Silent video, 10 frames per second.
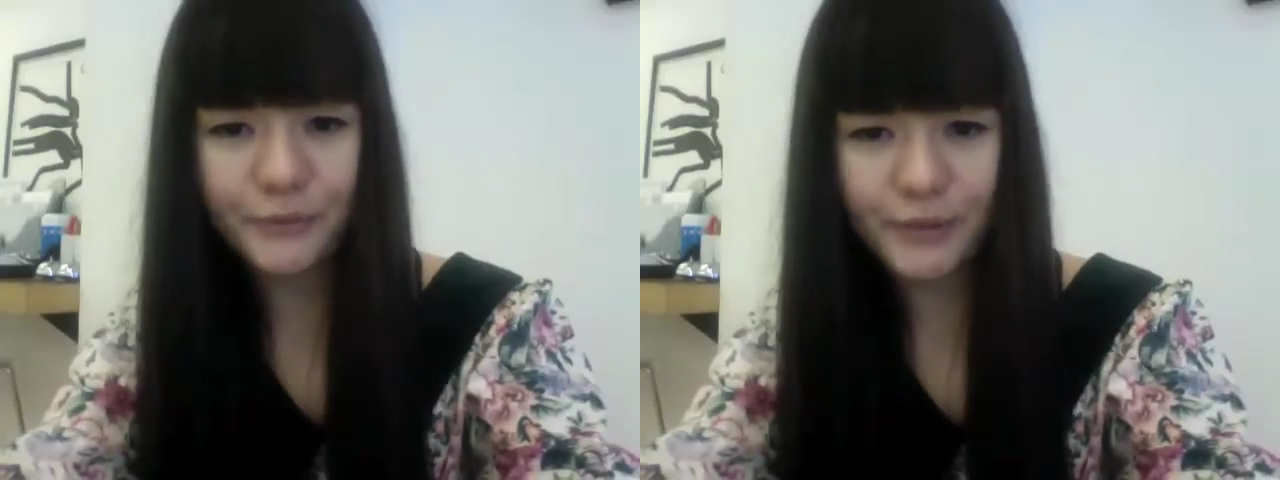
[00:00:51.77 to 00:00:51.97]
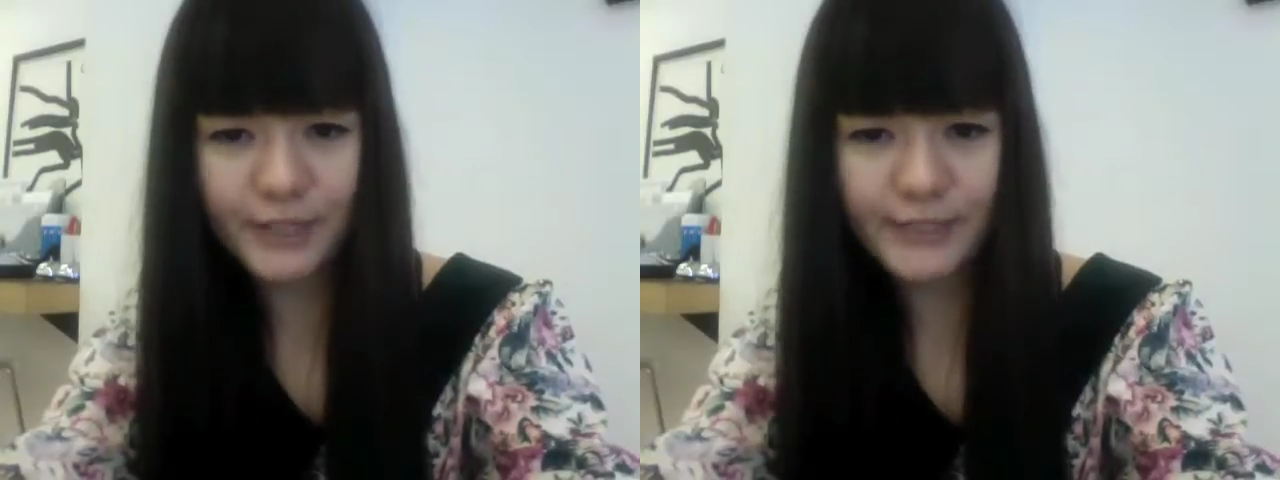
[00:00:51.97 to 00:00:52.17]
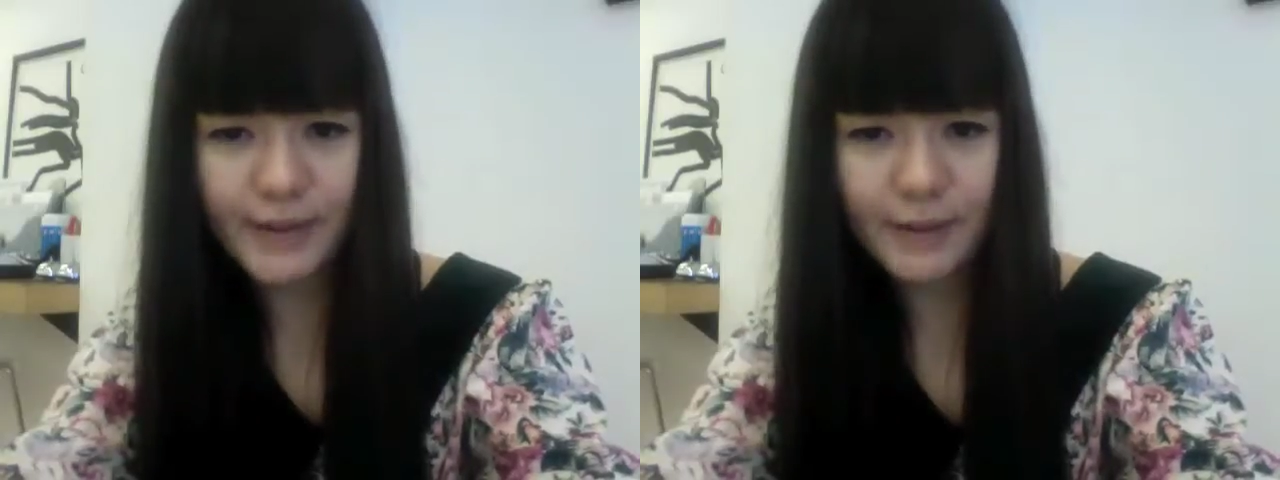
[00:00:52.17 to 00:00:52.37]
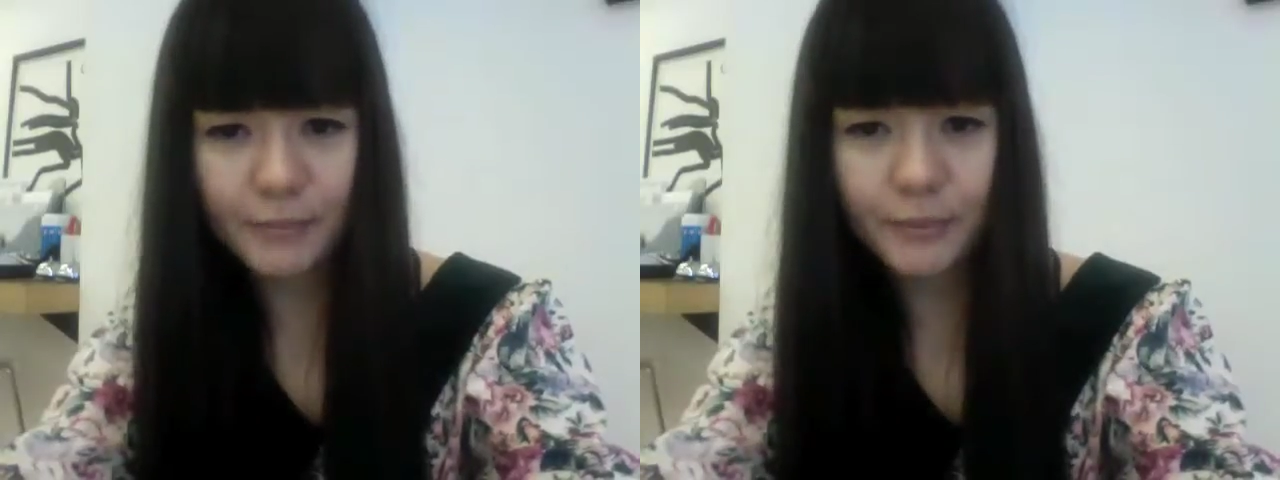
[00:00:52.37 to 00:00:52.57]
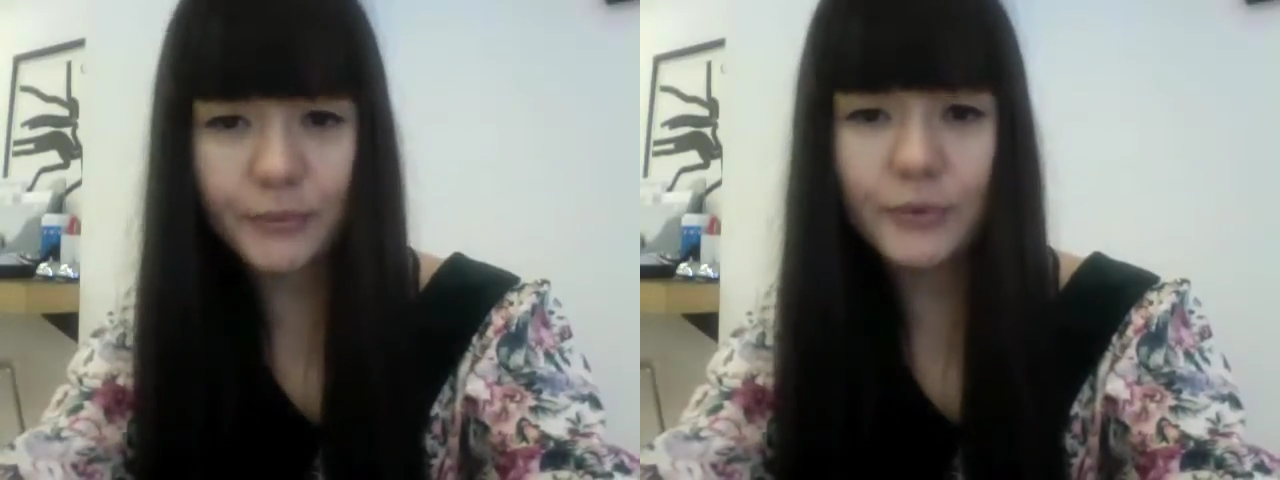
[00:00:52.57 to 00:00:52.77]
For
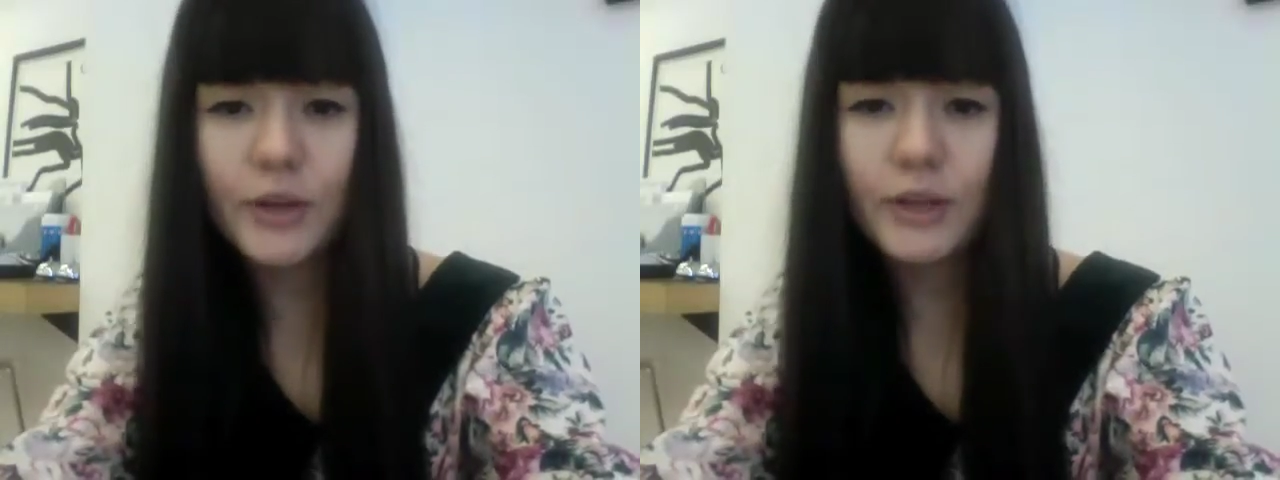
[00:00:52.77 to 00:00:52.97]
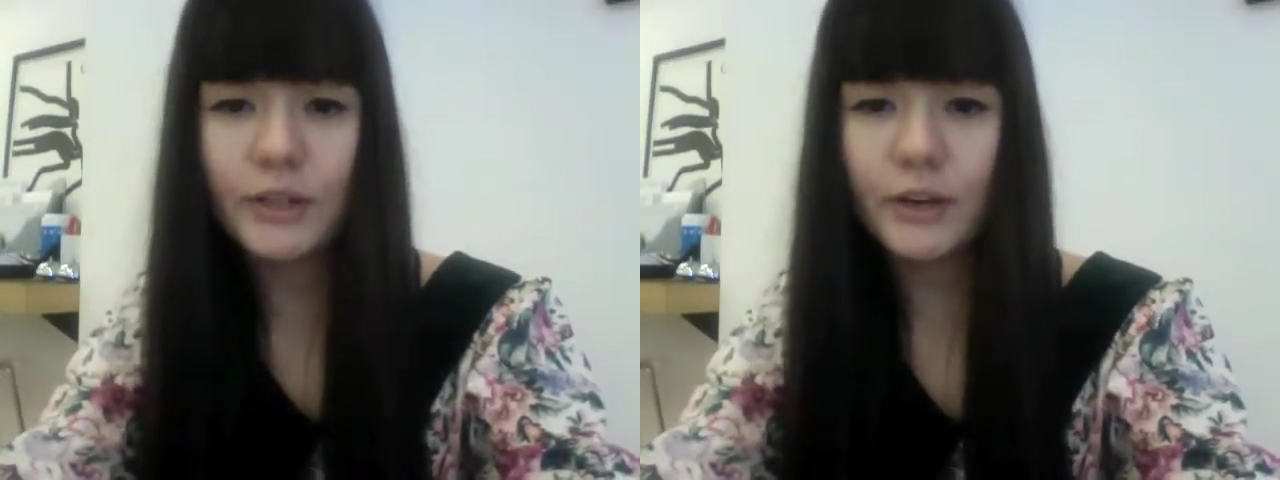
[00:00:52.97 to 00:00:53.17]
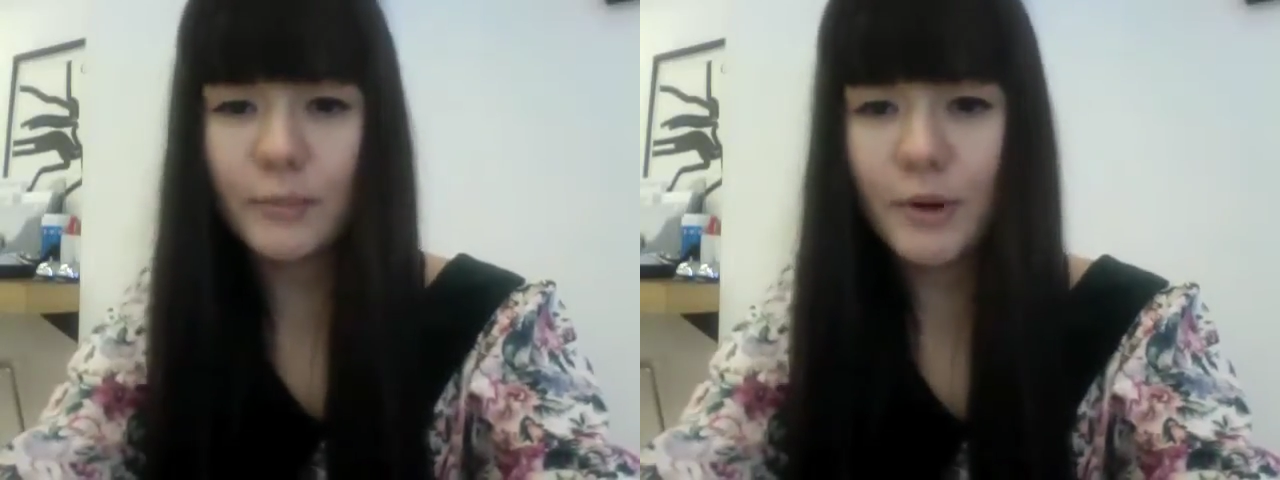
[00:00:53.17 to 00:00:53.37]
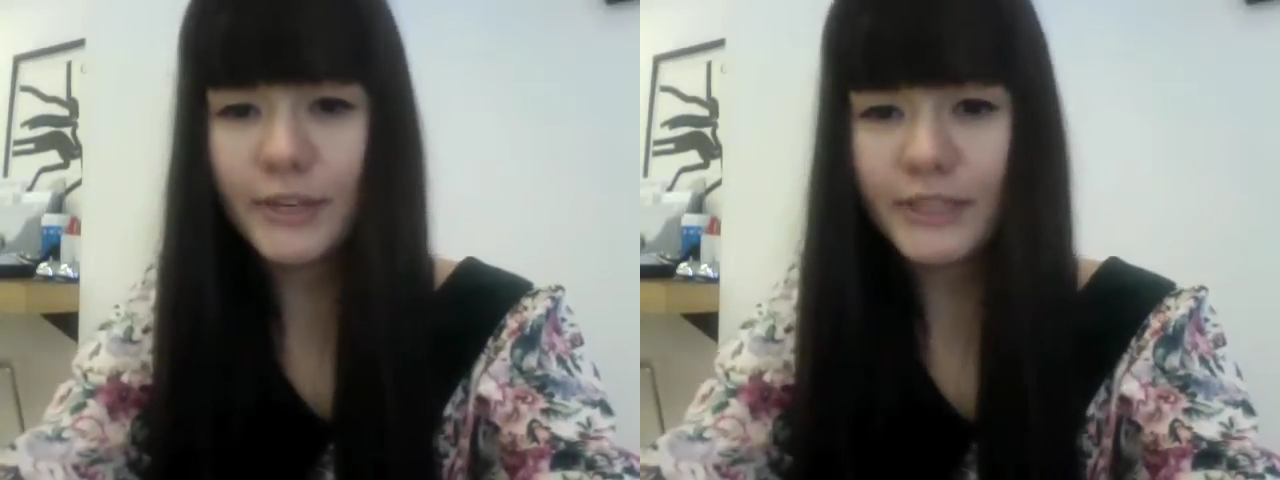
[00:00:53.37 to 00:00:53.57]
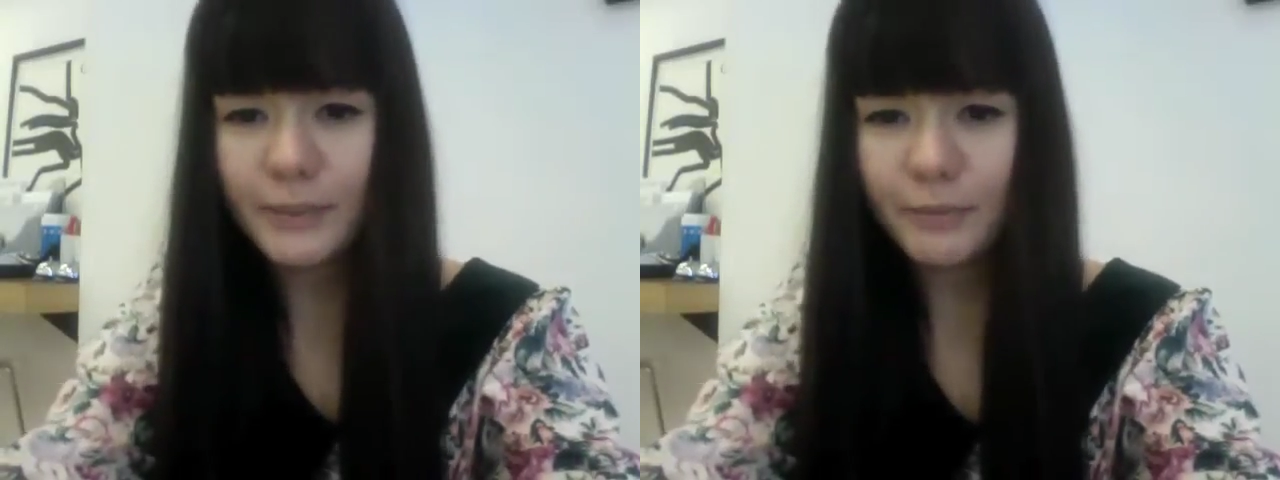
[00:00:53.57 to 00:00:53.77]
example, the
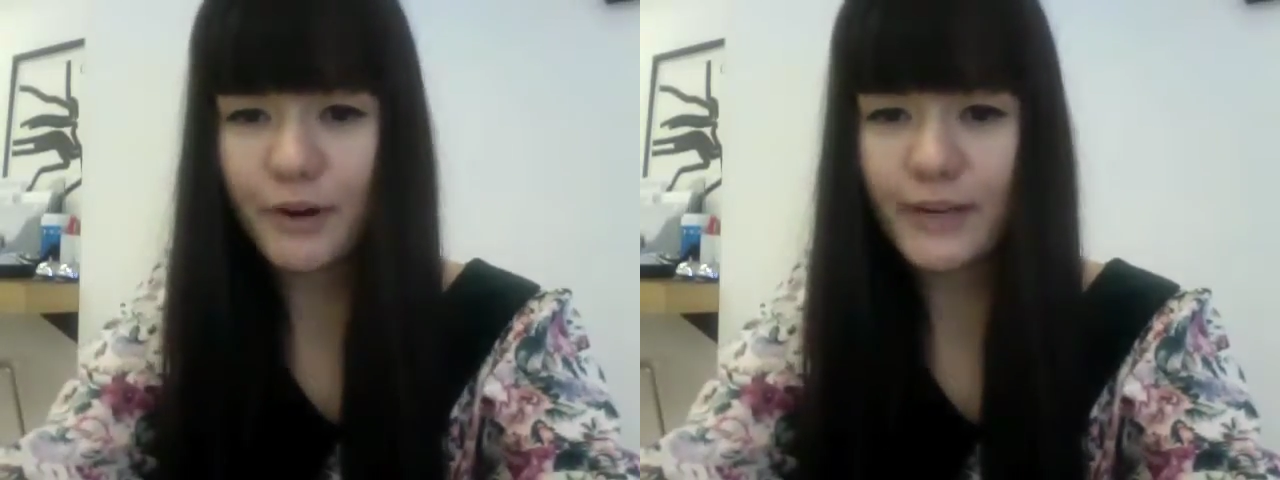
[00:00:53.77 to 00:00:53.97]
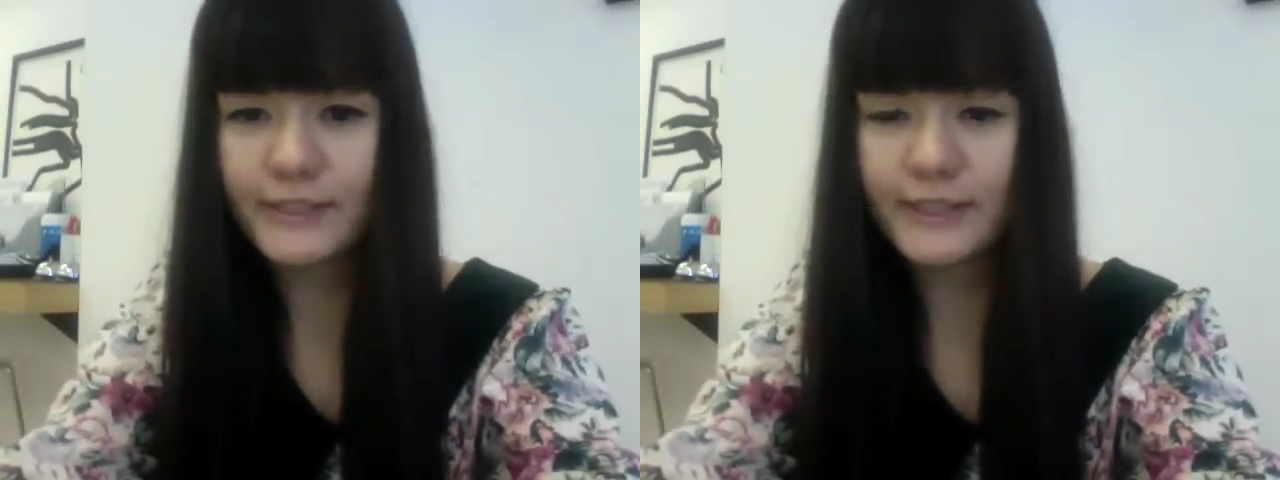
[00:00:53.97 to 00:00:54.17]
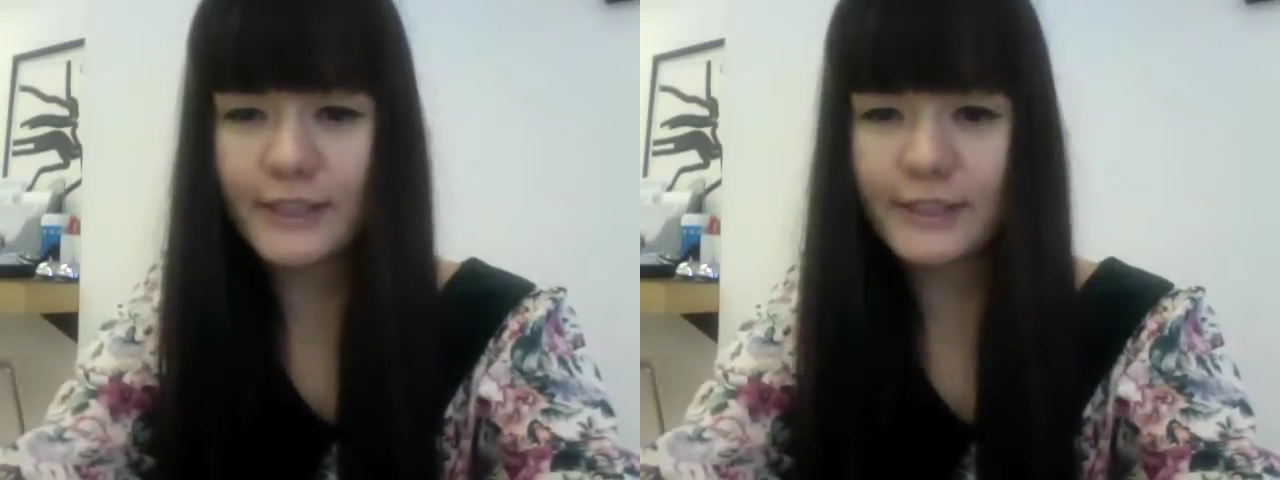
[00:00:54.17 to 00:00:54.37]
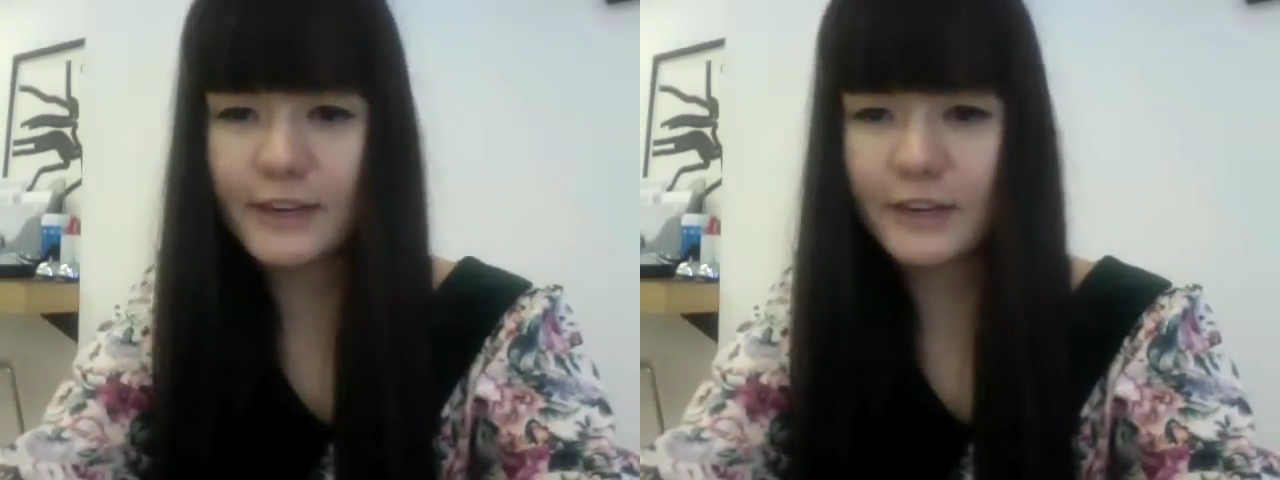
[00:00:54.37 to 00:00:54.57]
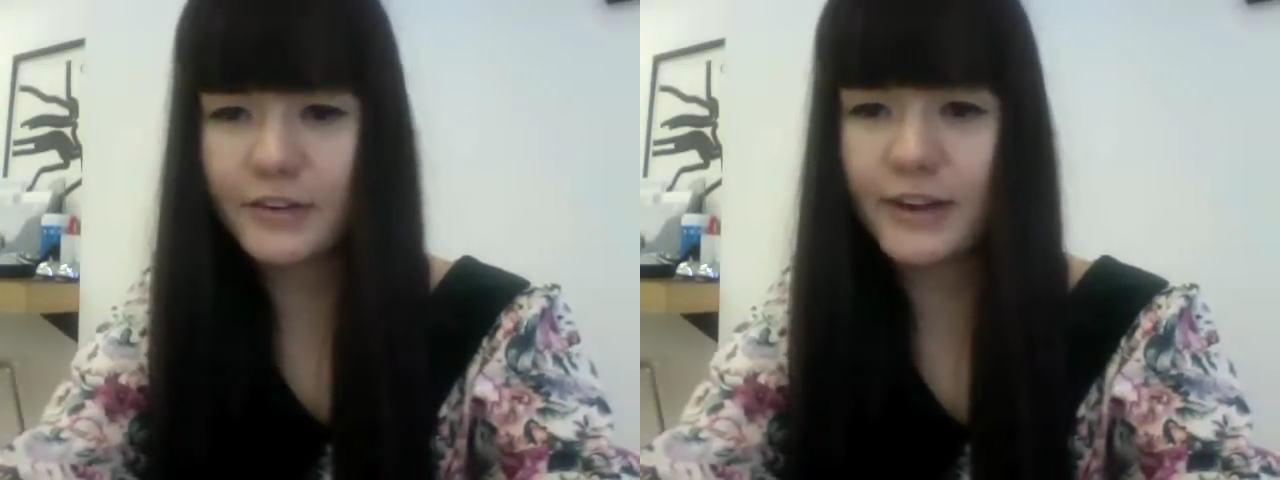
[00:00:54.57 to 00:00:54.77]
commodity price in this
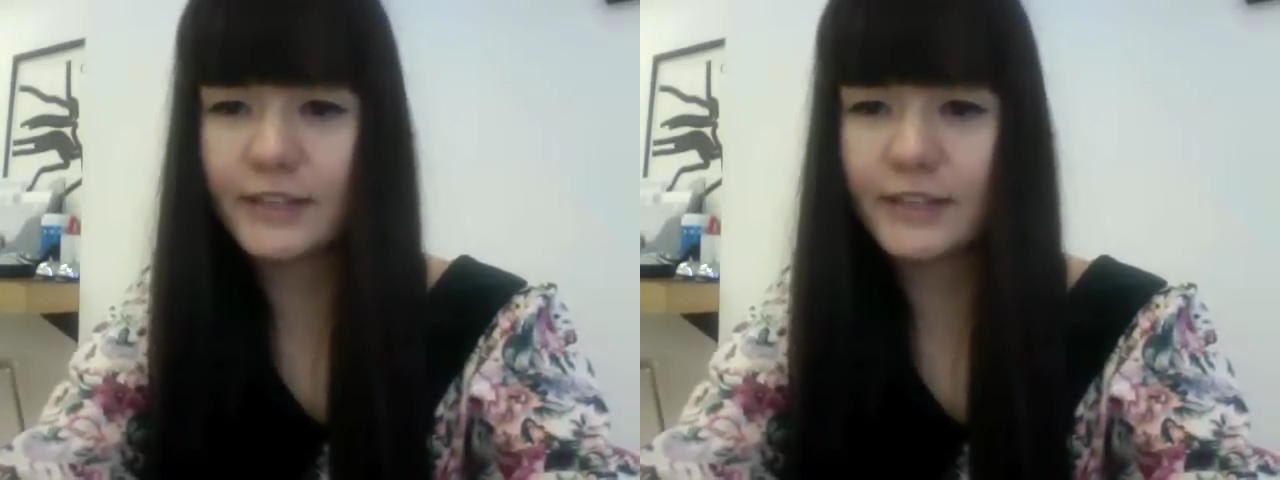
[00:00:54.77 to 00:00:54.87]
country